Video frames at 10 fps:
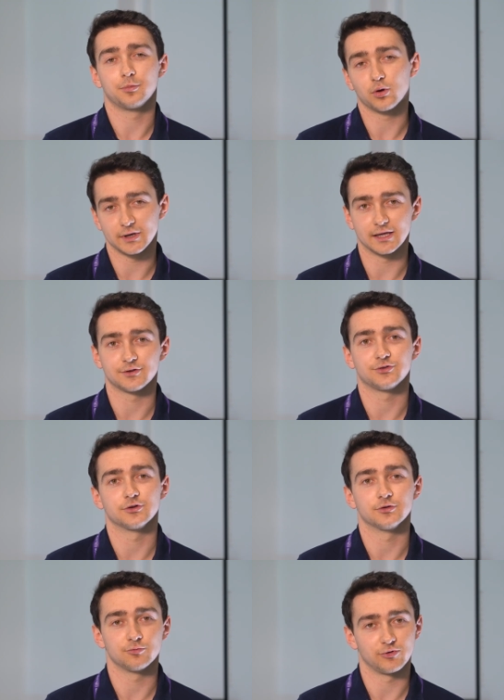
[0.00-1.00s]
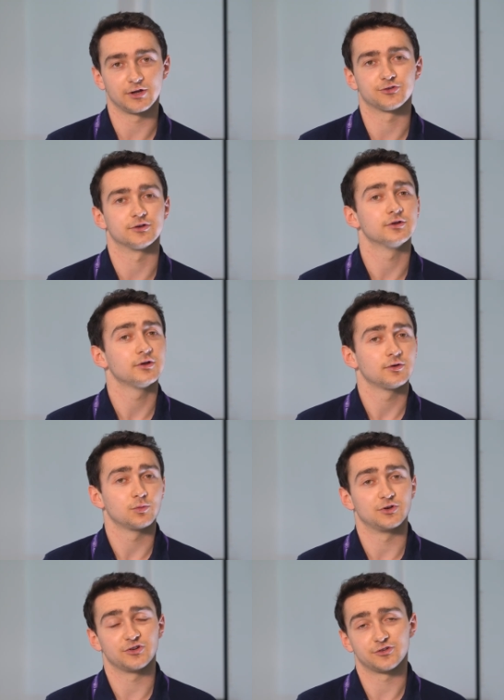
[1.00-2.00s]
a polyester resin,
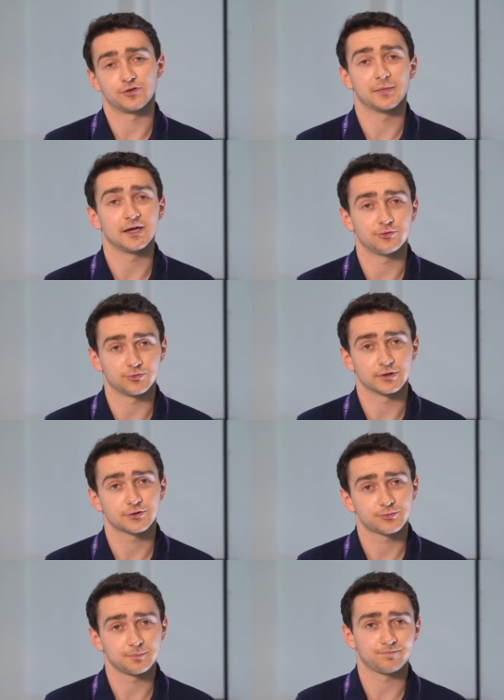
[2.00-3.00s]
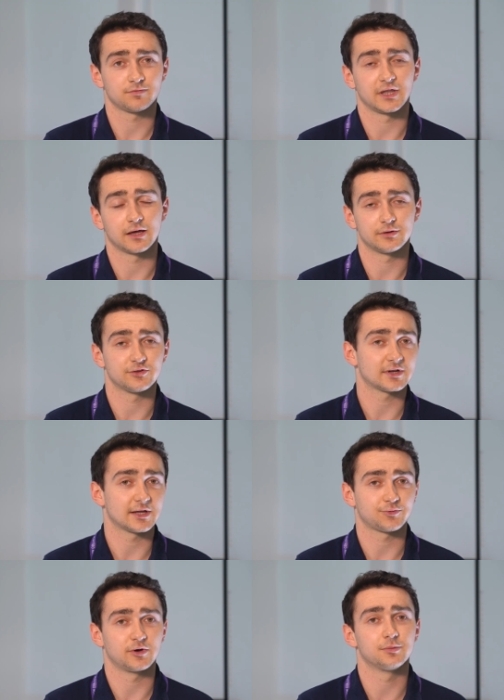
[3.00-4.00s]
which is the matrix. Now, these
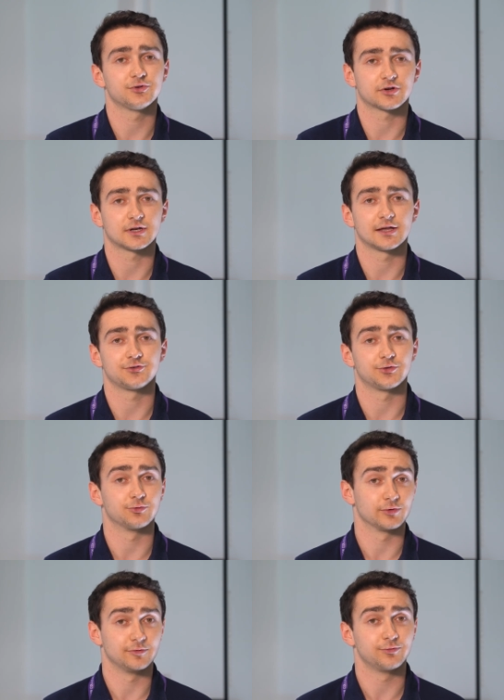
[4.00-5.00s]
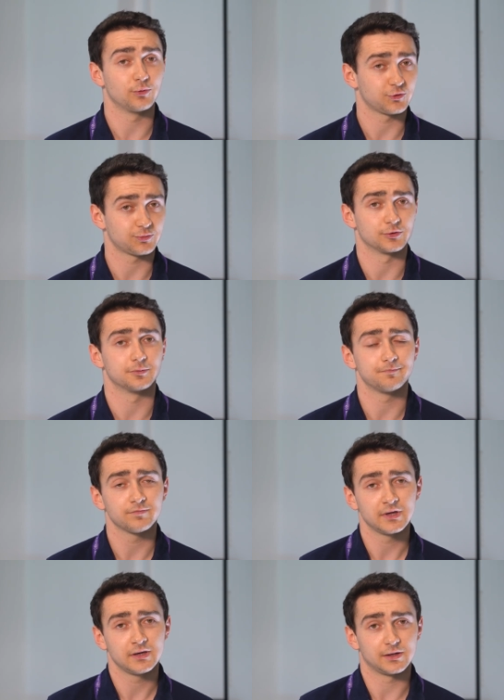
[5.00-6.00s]
glass fibers are classed as the reinforcement,
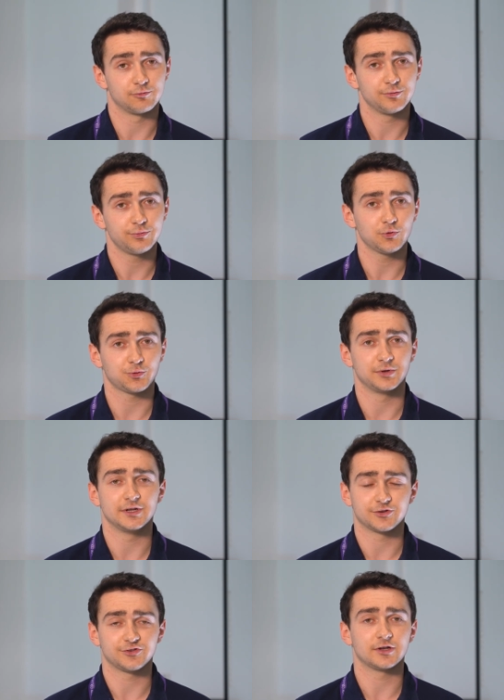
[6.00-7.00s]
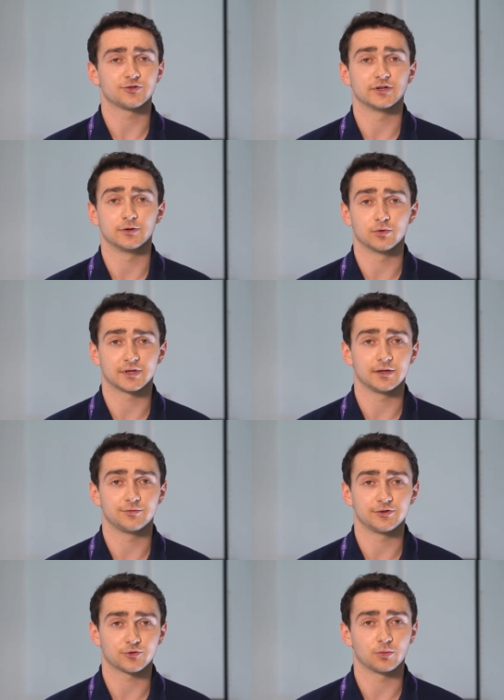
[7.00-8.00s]
and the reinforcement is essentially what
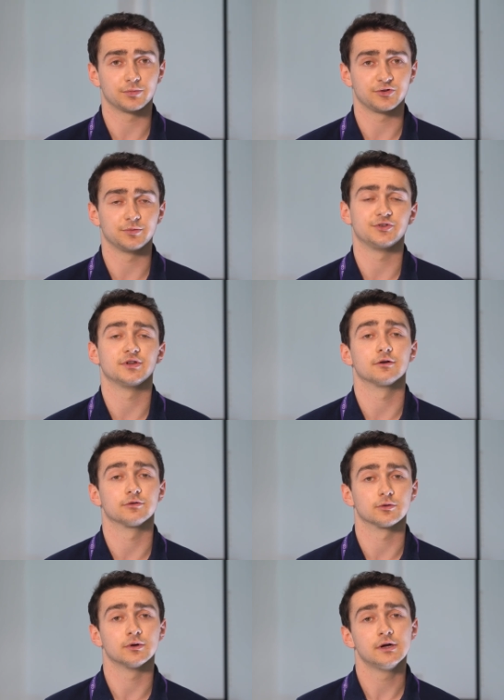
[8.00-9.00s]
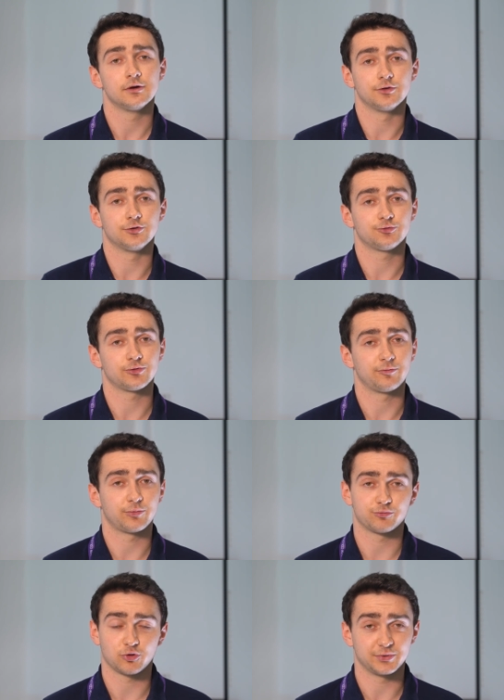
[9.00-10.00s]
gives this composite material the
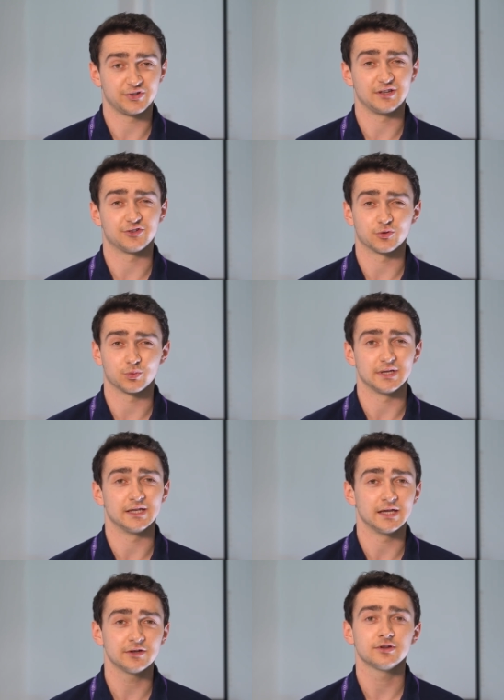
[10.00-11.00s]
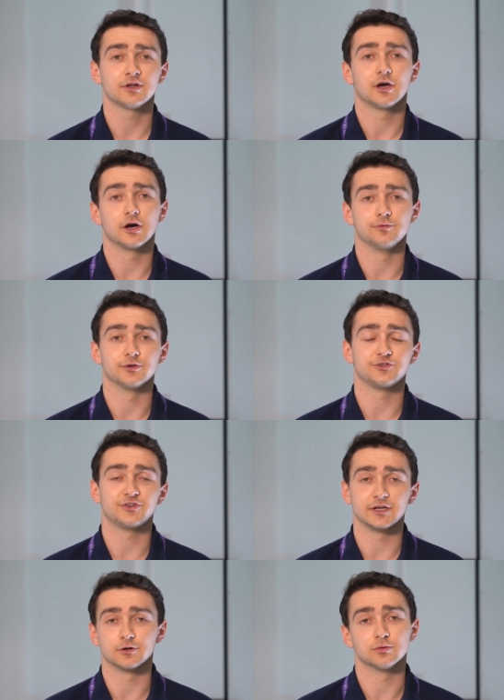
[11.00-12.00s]
strength properties that we need over
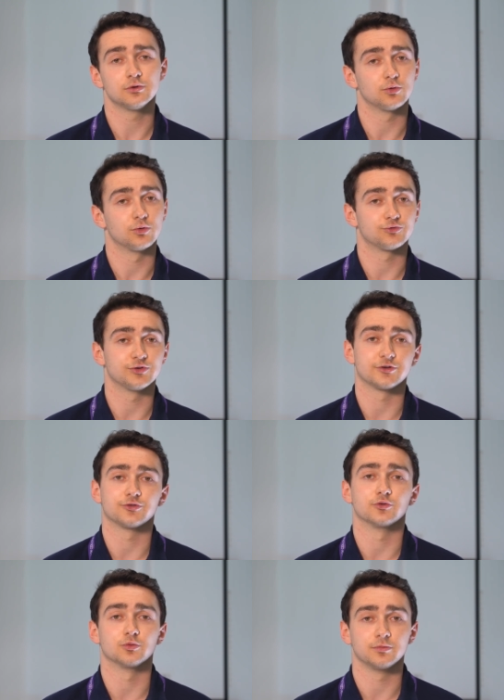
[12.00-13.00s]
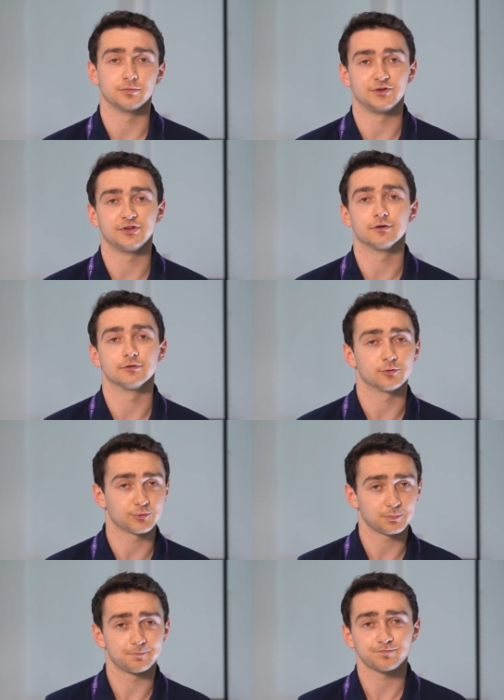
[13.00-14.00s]
steel or traditional materials.